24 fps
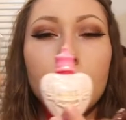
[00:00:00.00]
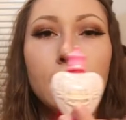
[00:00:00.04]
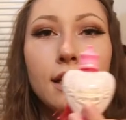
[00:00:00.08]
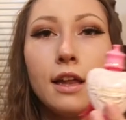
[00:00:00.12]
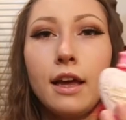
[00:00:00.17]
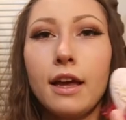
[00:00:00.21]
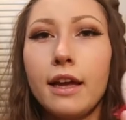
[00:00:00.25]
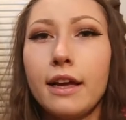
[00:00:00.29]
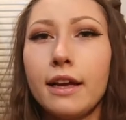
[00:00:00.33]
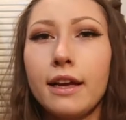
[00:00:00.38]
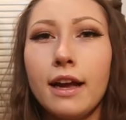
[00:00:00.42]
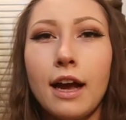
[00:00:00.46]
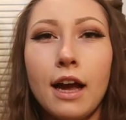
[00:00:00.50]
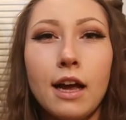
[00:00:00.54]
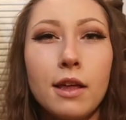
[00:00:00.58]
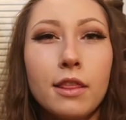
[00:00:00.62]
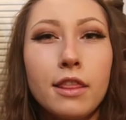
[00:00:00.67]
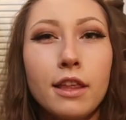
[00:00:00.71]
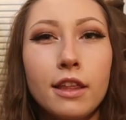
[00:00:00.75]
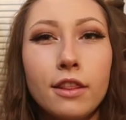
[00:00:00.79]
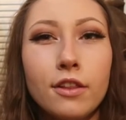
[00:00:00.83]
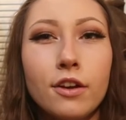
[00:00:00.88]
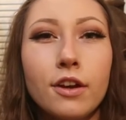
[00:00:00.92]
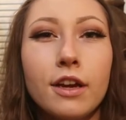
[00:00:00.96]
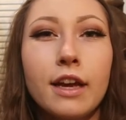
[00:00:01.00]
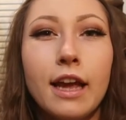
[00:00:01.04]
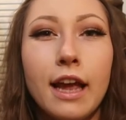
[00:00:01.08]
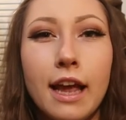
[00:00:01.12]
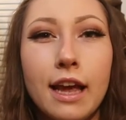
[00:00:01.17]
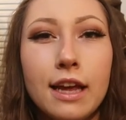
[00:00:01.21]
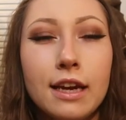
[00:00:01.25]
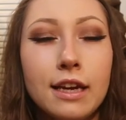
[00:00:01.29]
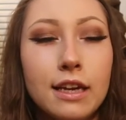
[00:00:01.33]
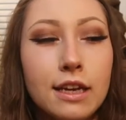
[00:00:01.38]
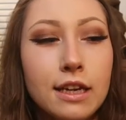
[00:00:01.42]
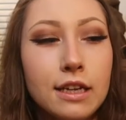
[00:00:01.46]
like, I think they're
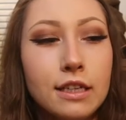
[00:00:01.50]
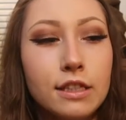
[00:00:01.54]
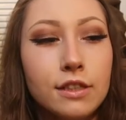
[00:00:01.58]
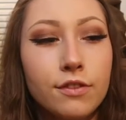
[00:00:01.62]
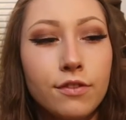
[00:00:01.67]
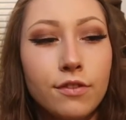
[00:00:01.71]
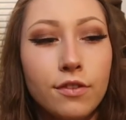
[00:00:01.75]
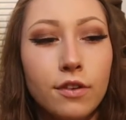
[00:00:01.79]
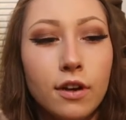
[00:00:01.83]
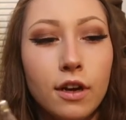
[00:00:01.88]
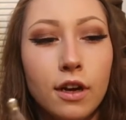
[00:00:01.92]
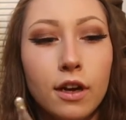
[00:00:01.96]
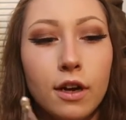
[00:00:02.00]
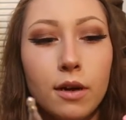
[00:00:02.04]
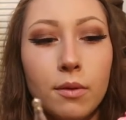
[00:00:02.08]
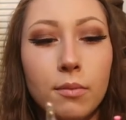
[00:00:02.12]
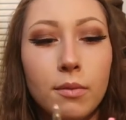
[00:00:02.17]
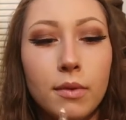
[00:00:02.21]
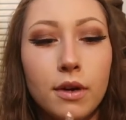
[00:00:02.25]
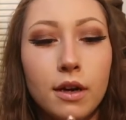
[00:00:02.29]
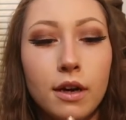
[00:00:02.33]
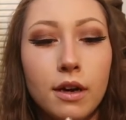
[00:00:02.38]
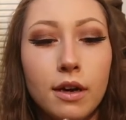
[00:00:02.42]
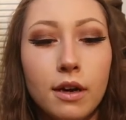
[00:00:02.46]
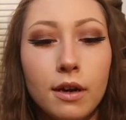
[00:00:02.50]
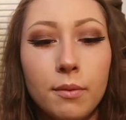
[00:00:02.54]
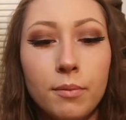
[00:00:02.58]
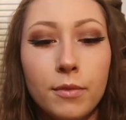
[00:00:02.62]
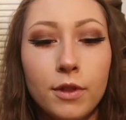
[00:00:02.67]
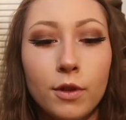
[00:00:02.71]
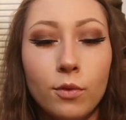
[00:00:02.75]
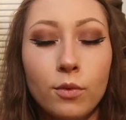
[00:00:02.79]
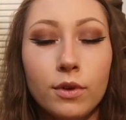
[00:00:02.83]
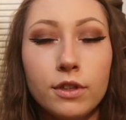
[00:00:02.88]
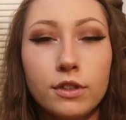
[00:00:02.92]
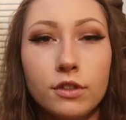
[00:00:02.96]
candies from
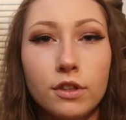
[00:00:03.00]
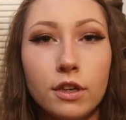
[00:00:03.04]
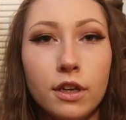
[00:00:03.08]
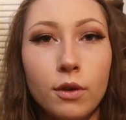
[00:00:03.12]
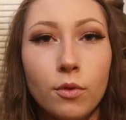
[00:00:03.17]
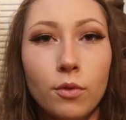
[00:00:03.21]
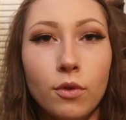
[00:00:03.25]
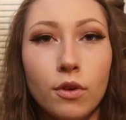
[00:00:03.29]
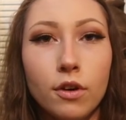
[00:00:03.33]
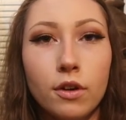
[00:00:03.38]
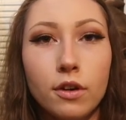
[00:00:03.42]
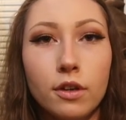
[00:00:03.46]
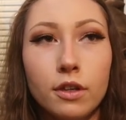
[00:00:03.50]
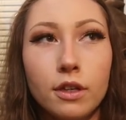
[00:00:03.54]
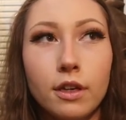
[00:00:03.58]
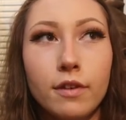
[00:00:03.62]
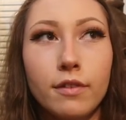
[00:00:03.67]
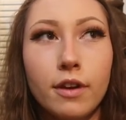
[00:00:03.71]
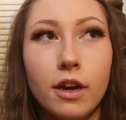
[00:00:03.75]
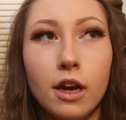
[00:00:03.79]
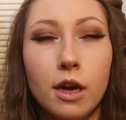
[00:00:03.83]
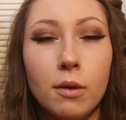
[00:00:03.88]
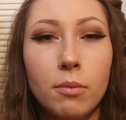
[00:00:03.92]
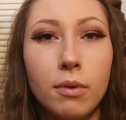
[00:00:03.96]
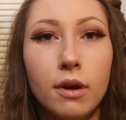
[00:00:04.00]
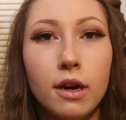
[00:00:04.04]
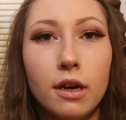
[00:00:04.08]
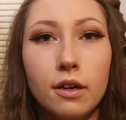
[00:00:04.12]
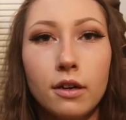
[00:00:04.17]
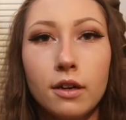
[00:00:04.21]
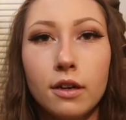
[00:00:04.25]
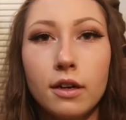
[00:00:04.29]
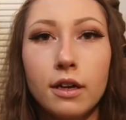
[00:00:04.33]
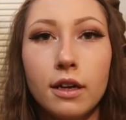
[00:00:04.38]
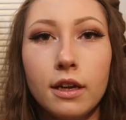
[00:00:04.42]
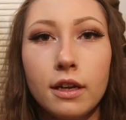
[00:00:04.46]
the Wizarding World of Harry
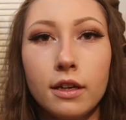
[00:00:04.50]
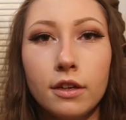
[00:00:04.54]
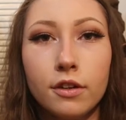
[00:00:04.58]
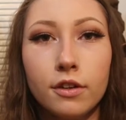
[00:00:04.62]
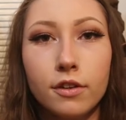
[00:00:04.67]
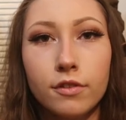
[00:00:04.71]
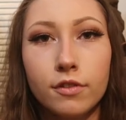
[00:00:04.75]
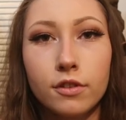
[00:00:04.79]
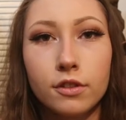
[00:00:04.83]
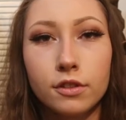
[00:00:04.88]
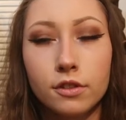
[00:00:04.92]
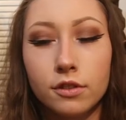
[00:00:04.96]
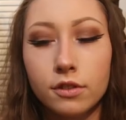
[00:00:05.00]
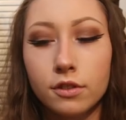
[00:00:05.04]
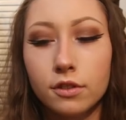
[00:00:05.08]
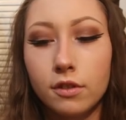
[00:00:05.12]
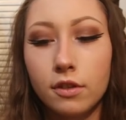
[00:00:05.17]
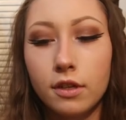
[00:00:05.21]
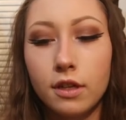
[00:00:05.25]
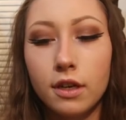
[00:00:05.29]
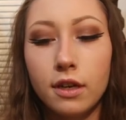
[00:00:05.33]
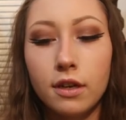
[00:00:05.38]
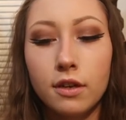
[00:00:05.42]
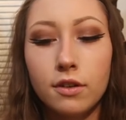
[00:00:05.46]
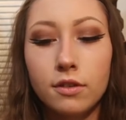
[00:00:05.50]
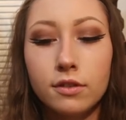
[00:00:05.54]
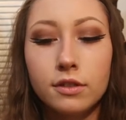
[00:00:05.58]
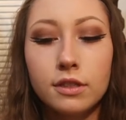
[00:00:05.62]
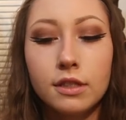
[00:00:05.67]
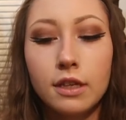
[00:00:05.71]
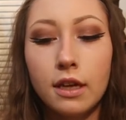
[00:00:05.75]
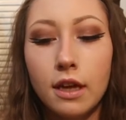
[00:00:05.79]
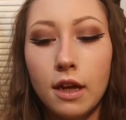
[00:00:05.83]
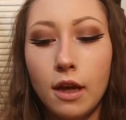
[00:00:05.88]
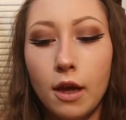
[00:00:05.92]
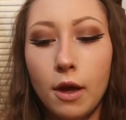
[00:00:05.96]
Potter in Universal
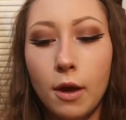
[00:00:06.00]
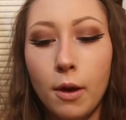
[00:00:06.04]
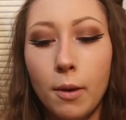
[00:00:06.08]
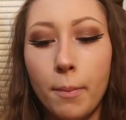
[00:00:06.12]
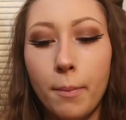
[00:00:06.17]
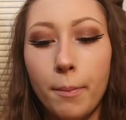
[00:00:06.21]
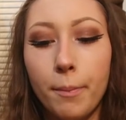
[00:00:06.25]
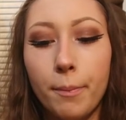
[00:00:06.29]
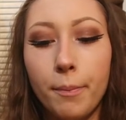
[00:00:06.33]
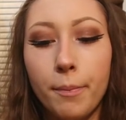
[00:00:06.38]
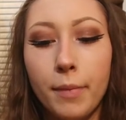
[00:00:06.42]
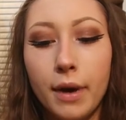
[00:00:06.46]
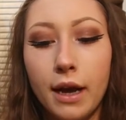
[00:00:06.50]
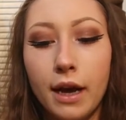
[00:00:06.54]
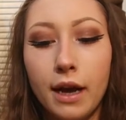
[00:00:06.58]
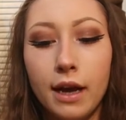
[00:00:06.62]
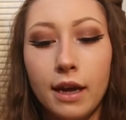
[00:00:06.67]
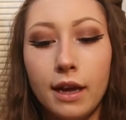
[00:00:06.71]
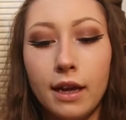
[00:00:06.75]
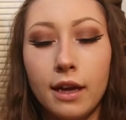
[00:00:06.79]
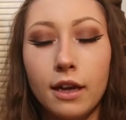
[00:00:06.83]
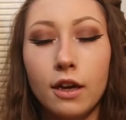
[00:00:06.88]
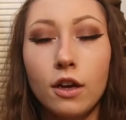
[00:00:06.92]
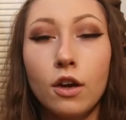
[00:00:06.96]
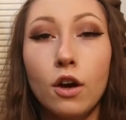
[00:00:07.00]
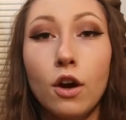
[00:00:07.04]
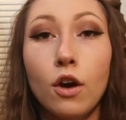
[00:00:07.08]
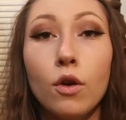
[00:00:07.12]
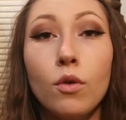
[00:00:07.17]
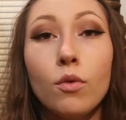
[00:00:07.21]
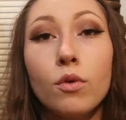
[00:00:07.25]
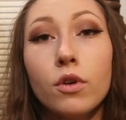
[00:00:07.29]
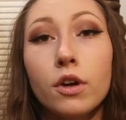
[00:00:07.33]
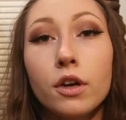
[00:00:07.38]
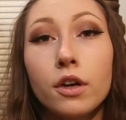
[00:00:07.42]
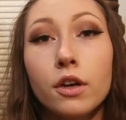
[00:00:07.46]
Studios. My
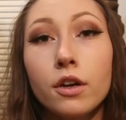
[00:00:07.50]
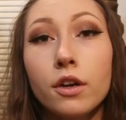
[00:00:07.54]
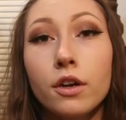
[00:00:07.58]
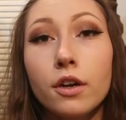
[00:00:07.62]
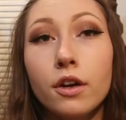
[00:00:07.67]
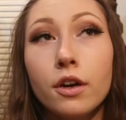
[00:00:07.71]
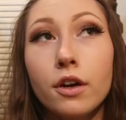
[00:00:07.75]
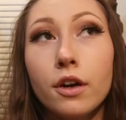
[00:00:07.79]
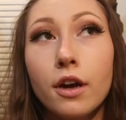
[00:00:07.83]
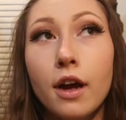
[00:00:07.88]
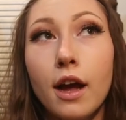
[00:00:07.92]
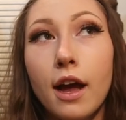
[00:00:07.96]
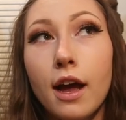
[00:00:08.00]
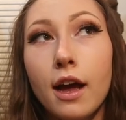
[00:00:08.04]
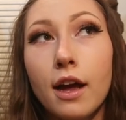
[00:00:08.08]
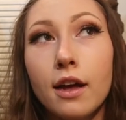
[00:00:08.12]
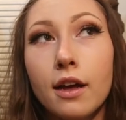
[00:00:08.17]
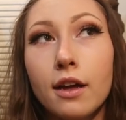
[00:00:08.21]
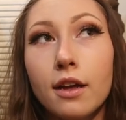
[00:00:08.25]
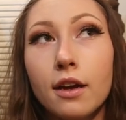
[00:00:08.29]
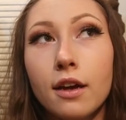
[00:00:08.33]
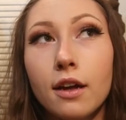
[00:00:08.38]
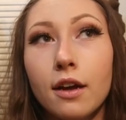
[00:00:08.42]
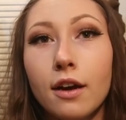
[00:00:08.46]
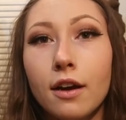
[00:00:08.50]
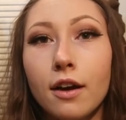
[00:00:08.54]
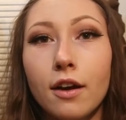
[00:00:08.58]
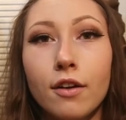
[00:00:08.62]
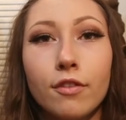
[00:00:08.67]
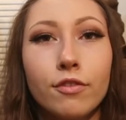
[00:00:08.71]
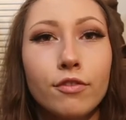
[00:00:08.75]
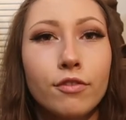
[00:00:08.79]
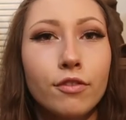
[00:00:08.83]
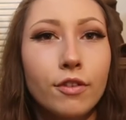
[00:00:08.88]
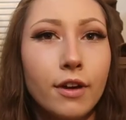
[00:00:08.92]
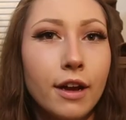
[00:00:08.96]
coworker had
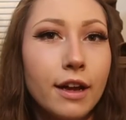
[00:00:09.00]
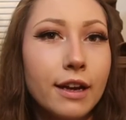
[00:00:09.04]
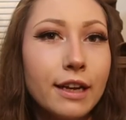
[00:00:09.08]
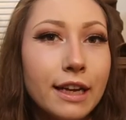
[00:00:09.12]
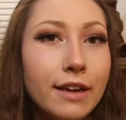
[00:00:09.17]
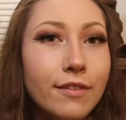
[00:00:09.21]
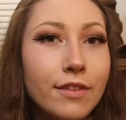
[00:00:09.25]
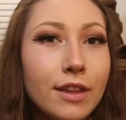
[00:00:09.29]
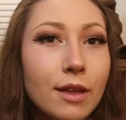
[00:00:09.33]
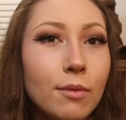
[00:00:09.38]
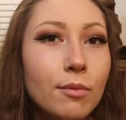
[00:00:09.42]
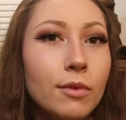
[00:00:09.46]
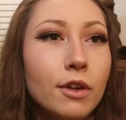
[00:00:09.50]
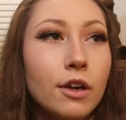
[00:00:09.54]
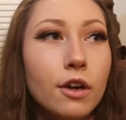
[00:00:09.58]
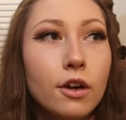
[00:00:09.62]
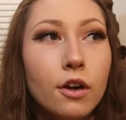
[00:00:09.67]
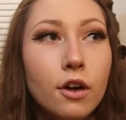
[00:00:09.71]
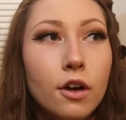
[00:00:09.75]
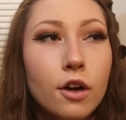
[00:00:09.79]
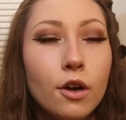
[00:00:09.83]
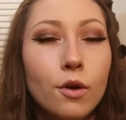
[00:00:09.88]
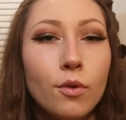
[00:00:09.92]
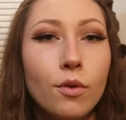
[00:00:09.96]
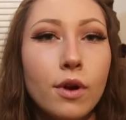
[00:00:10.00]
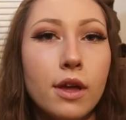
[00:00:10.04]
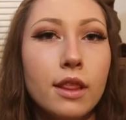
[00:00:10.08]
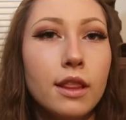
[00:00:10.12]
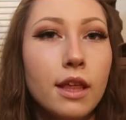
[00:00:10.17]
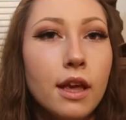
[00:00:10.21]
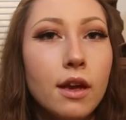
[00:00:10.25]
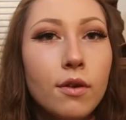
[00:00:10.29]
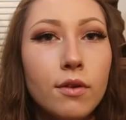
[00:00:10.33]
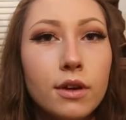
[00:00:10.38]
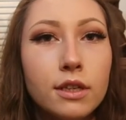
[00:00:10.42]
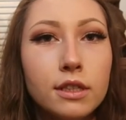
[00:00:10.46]
a friend give them to her when
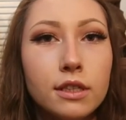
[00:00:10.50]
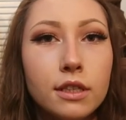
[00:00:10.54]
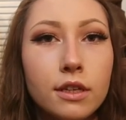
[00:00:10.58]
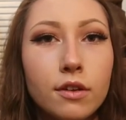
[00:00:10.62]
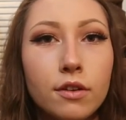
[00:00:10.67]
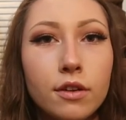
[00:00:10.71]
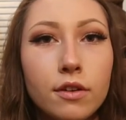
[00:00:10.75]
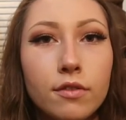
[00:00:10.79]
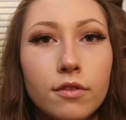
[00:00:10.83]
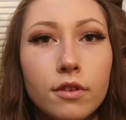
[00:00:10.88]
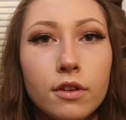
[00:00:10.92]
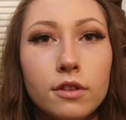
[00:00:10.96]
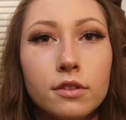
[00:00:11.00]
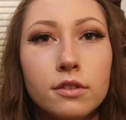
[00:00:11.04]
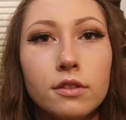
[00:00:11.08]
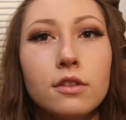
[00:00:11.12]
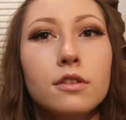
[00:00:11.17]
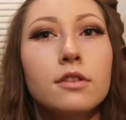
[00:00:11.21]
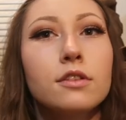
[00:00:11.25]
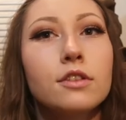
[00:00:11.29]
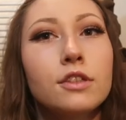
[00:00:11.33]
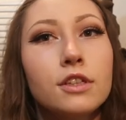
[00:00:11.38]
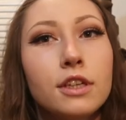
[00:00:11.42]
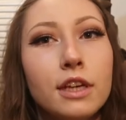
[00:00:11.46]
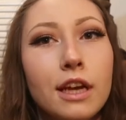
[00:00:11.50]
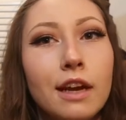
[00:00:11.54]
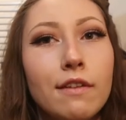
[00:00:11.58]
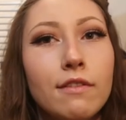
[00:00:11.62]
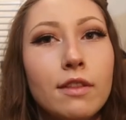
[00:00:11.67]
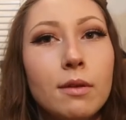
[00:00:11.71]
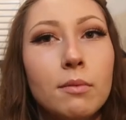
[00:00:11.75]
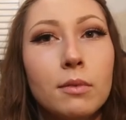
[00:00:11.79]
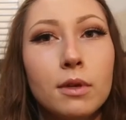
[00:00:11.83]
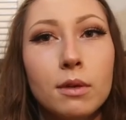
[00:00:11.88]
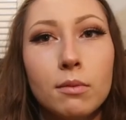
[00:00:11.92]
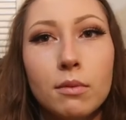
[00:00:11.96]
they went to Universal, and she
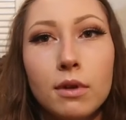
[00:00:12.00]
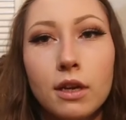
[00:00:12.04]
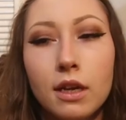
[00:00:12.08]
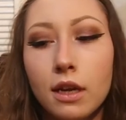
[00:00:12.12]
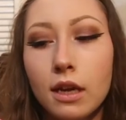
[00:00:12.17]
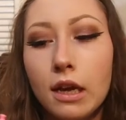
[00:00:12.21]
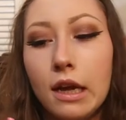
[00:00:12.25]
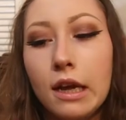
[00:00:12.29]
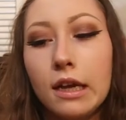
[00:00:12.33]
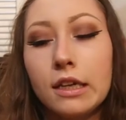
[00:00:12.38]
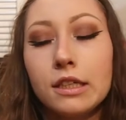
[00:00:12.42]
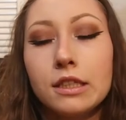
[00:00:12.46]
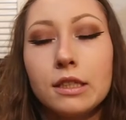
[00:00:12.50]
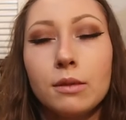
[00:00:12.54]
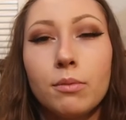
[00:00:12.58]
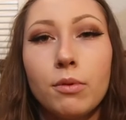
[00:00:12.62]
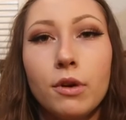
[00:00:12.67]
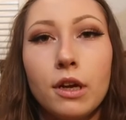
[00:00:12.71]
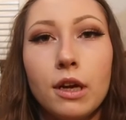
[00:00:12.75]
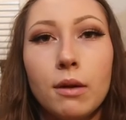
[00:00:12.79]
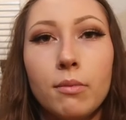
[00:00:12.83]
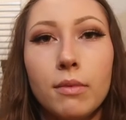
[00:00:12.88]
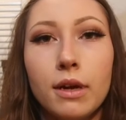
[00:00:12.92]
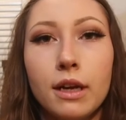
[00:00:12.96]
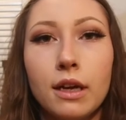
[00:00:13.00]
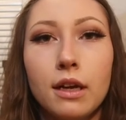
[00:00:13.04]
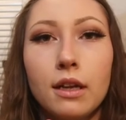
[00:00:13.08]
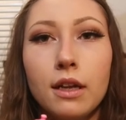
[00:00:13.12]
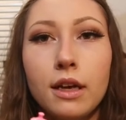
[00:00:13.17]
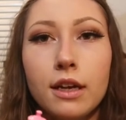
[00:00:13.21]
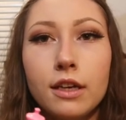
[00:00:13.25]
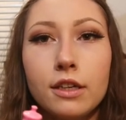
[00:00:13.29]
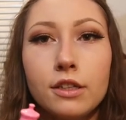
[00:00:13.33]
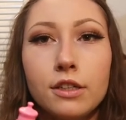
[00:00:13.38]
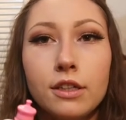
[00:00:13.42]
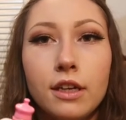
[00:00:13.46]
gave them to me to put in my
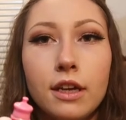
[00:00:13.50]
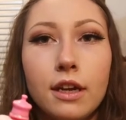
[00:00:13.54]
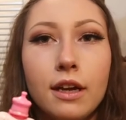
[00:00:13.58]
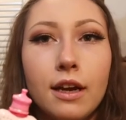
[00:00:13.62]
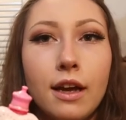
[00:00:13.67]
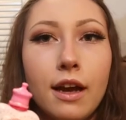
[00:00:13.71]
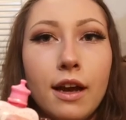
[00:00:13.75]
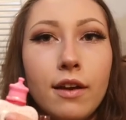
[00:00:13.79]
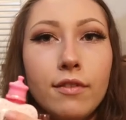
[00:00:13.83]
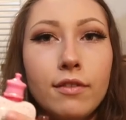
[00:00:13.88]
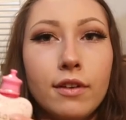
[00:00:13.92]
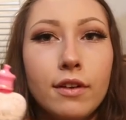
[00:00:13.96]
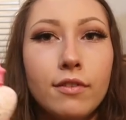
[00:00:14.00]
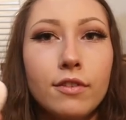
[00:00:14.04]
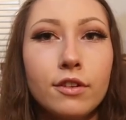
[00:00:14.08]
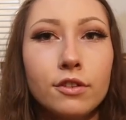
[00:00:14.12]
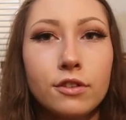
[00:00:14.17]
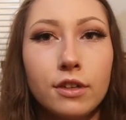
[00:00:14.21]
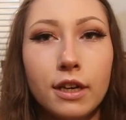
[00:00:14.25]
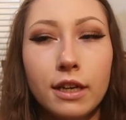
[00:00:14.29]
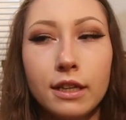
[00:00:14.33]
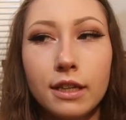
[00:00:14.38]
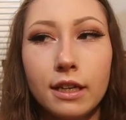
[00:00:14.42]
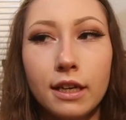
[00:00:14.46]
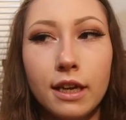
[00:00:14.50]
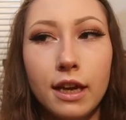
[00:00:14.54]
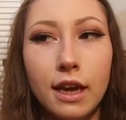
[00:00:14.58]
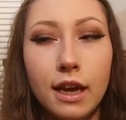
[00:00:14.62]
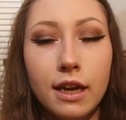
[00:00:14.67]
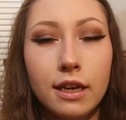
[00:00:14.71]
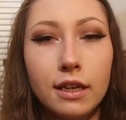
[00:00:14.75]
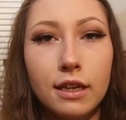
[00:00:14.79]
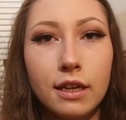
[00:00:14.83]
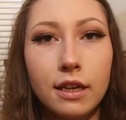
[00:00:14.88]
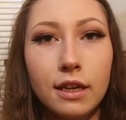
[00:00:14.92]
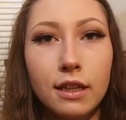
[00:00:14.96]
collection. I've never tried the
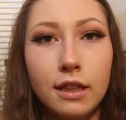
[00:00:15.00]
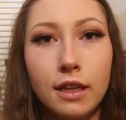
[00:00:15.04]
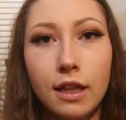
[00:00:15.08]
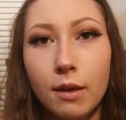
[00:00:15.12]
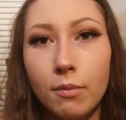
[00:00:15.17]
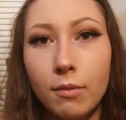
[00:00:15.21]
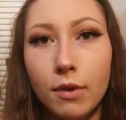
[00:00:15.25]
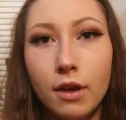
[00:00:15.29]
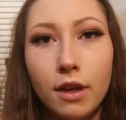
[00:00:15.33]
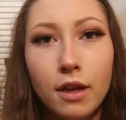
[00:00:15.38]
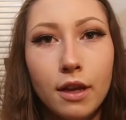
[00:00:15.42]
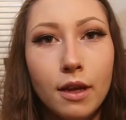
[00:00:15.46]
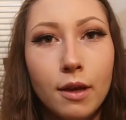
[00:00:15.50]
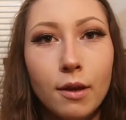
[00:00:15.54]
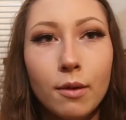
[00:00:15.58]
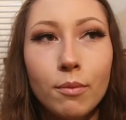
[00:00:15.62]
candy in them